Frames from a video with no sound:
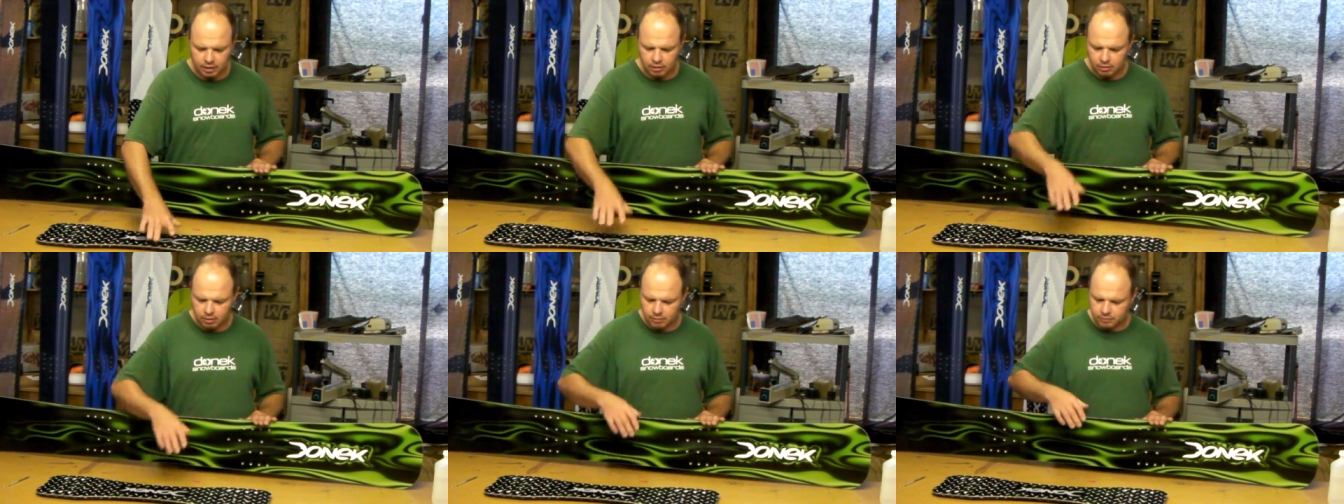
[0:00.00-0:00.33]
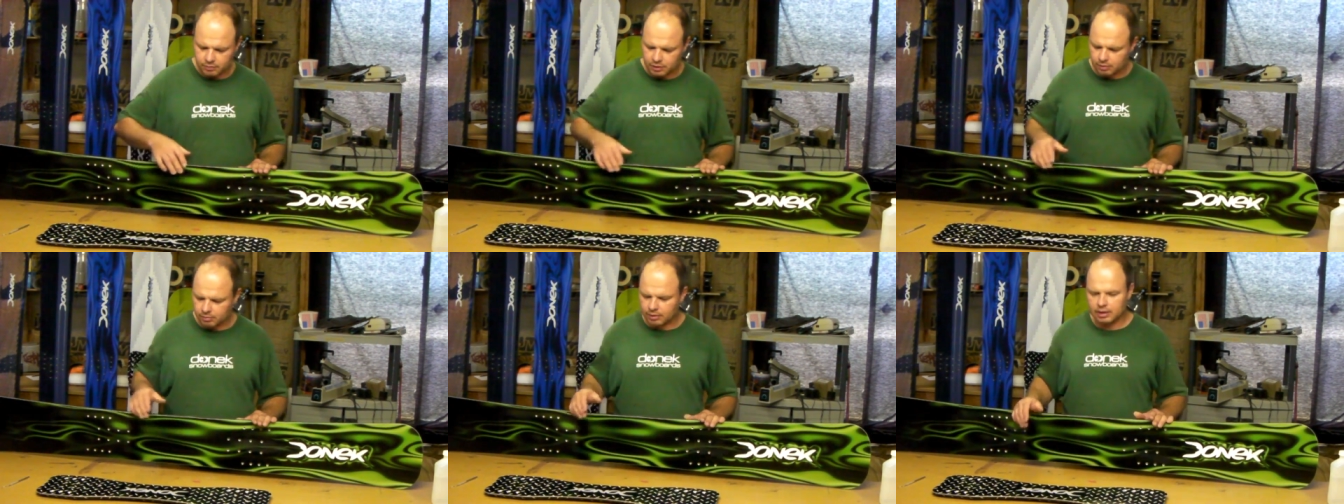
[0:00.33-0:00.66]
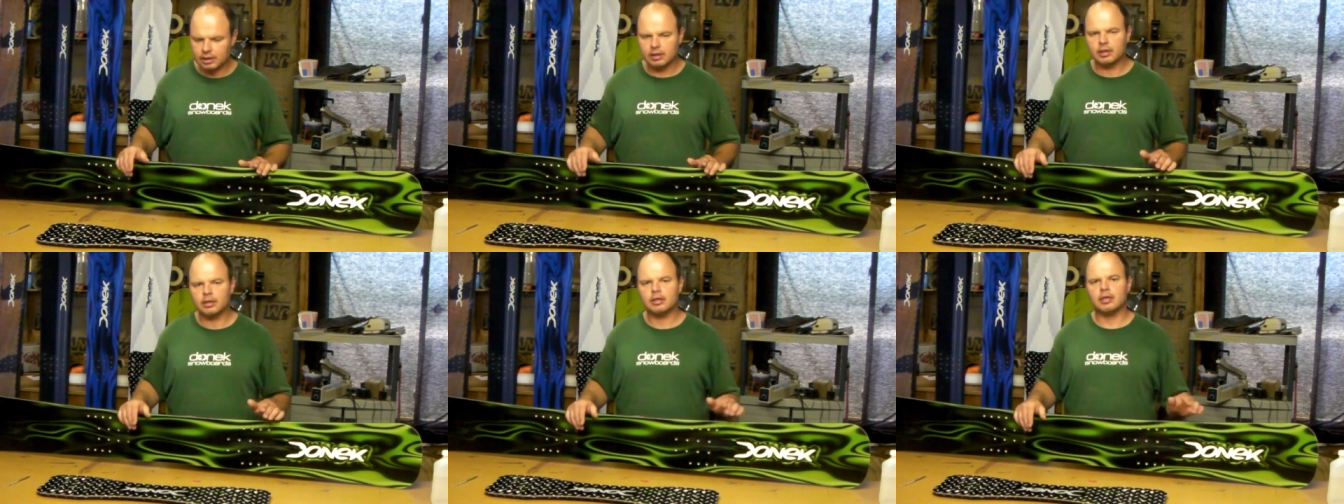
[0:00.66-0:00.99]
you could probably
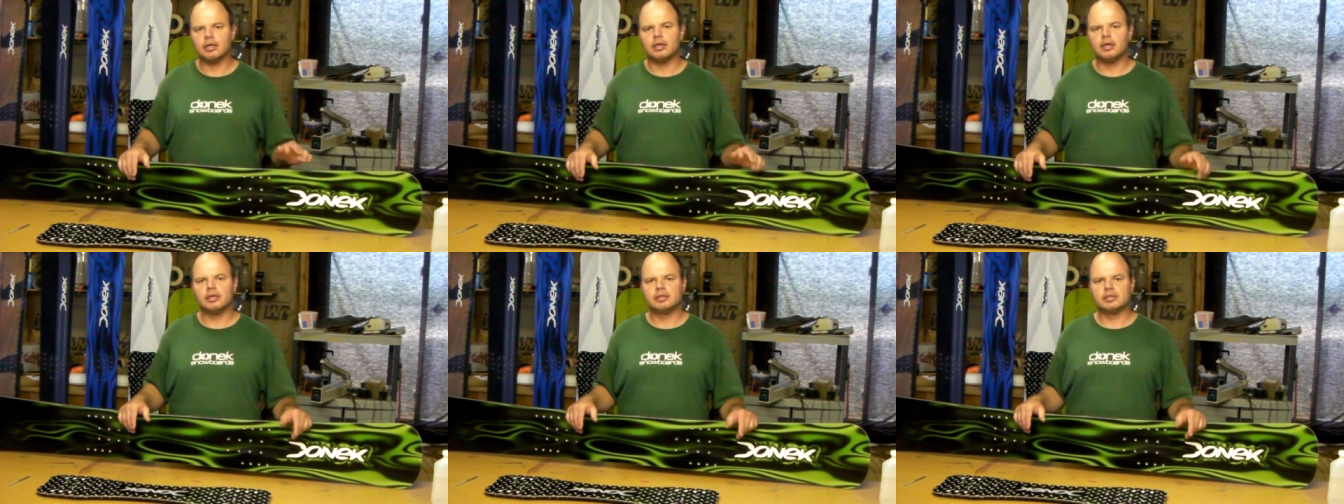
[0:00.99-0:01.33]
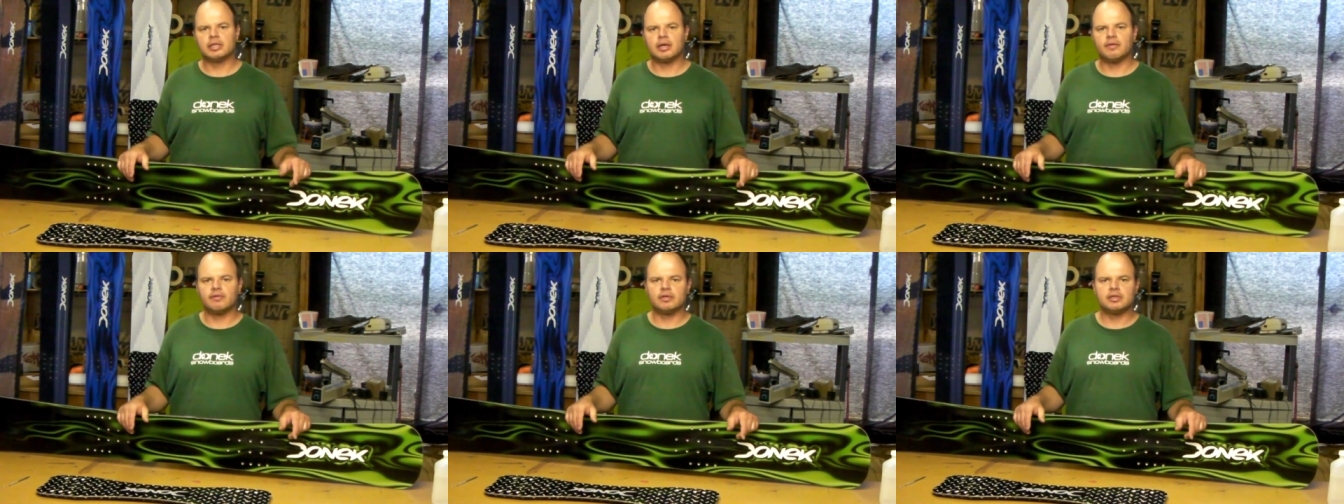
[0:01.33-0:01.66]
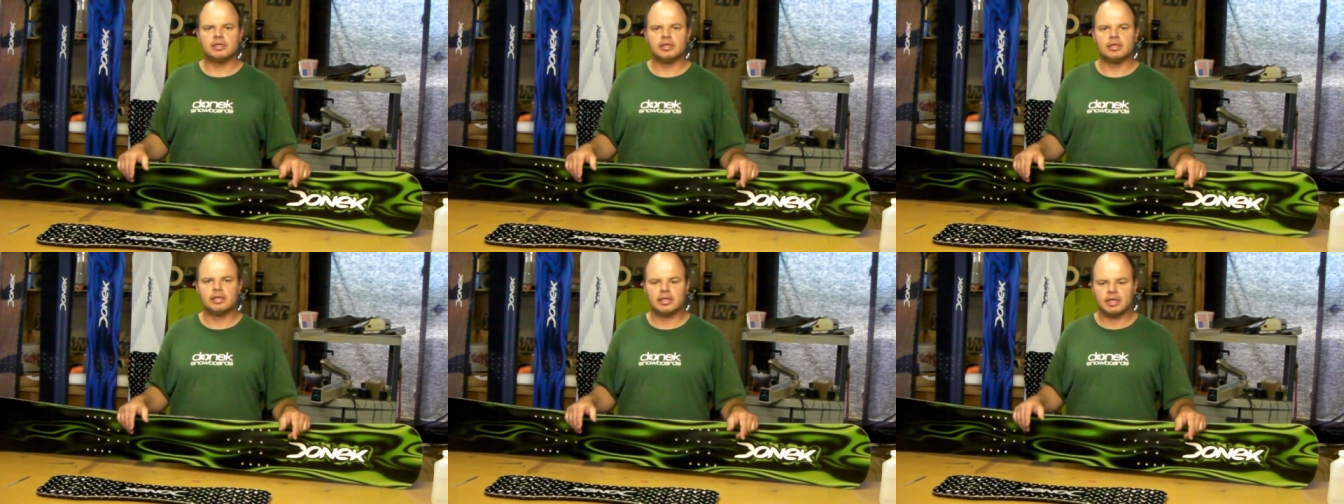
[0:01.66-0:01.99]
get a
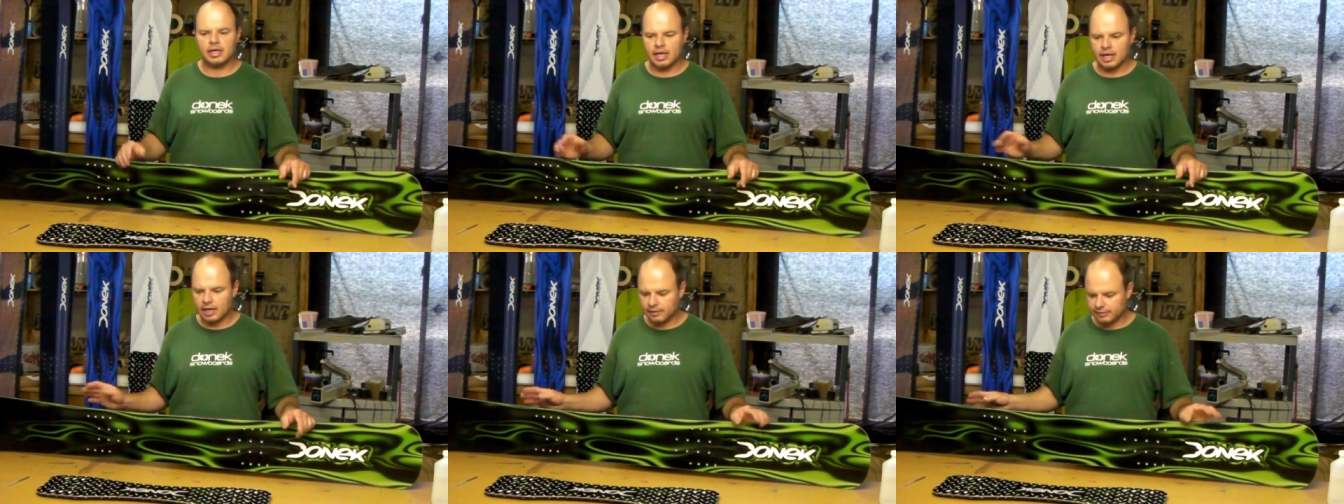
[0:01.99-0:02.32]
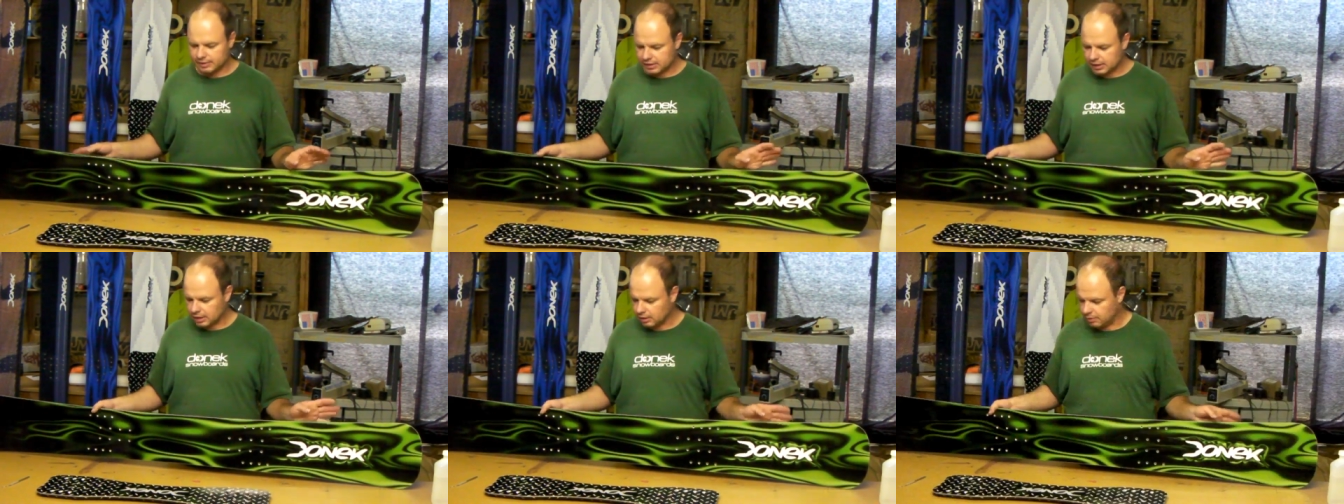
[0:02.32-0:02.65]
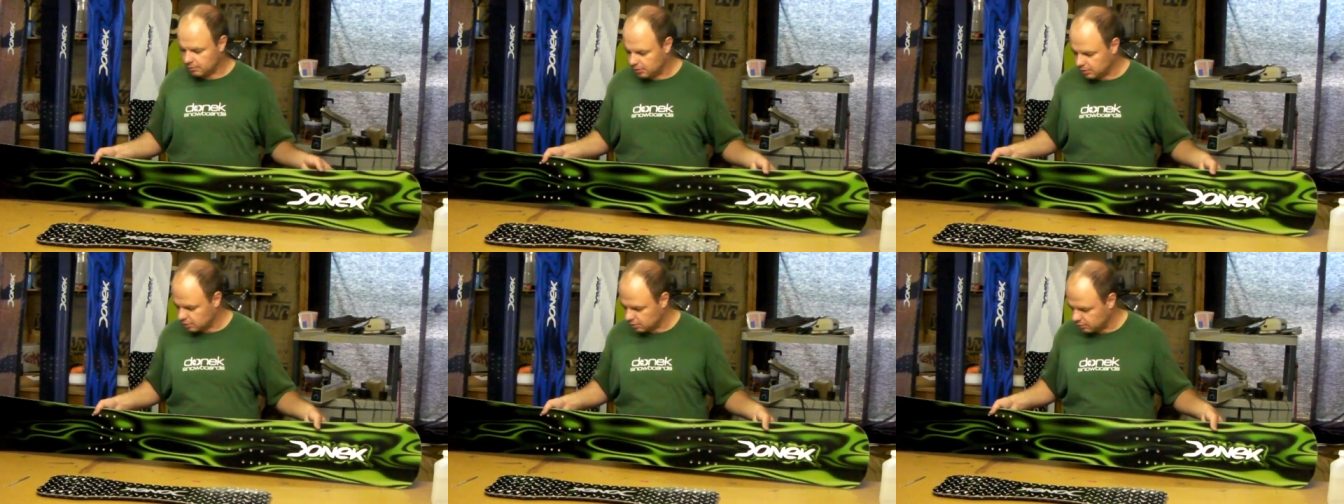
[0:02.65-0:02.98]
17.5
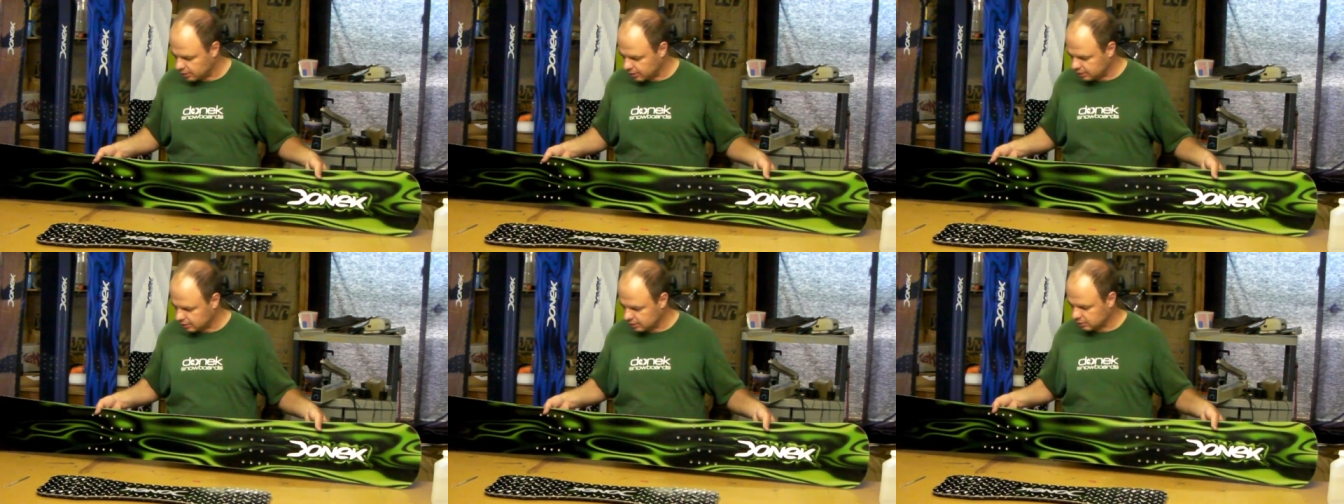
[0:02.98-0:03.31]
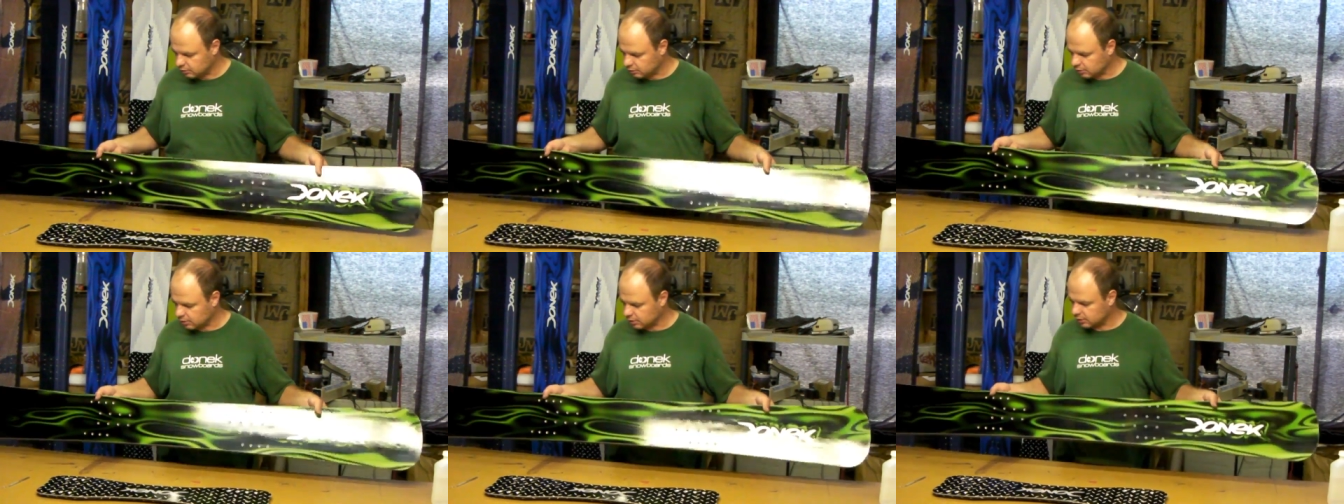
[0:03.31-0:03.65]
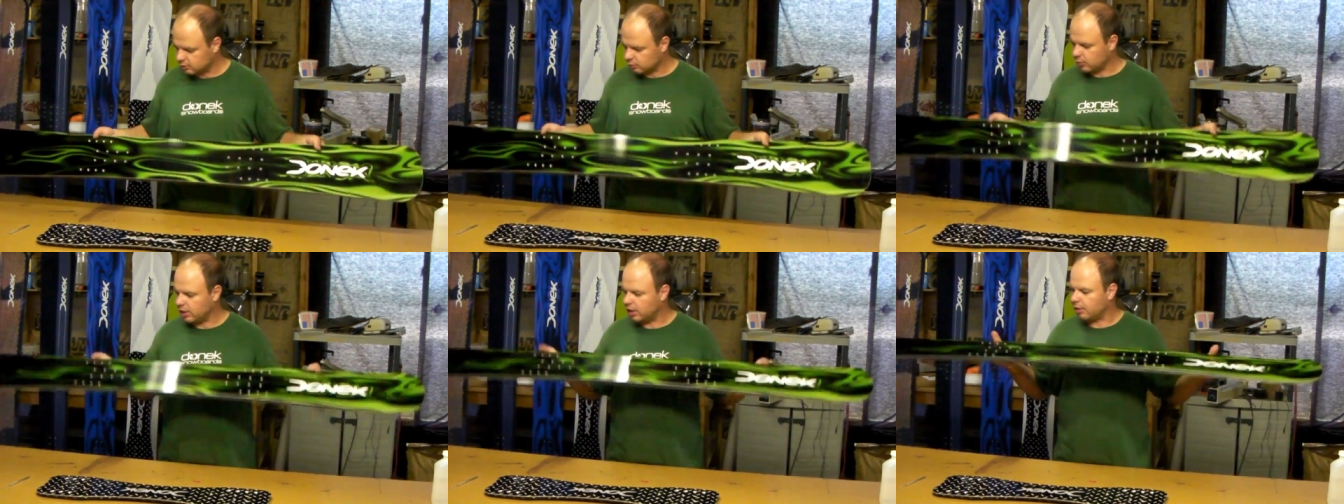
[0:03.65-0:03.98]
centimeter waist to work
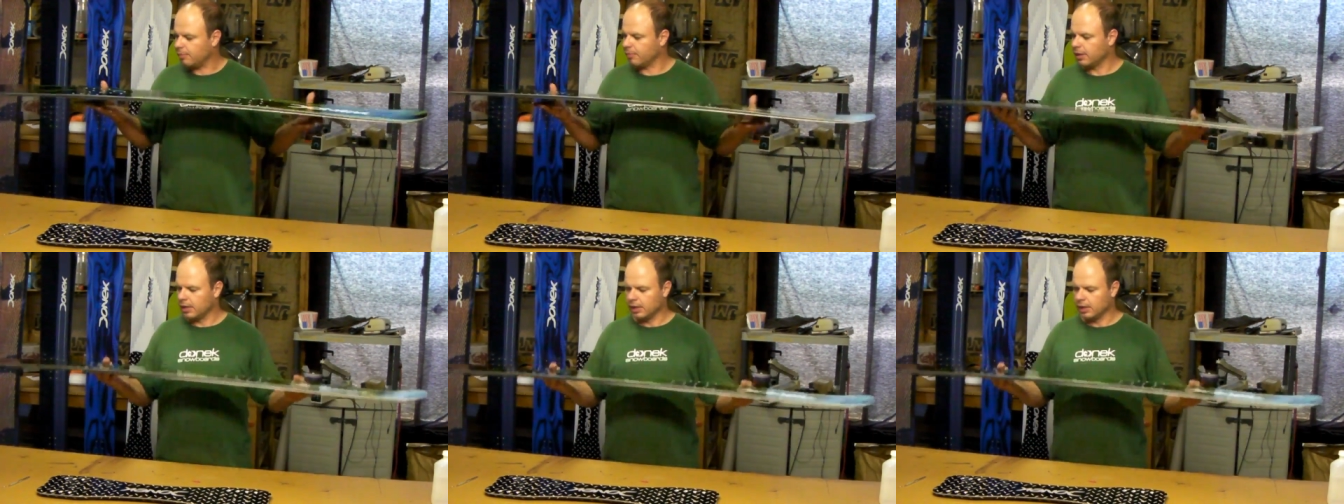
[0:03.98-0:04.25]
as well.